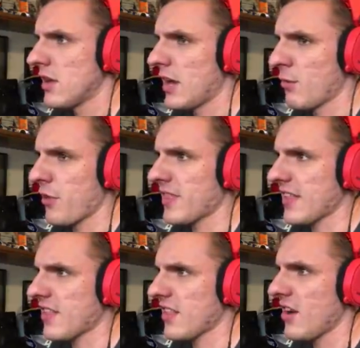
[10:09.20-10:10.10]
I don't think
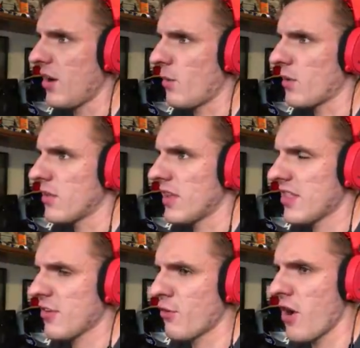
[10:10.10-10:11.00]
that's, no.
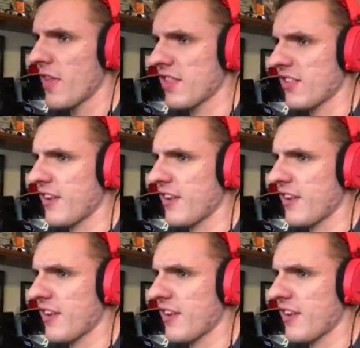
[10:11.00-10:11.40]
That's the wrong, that's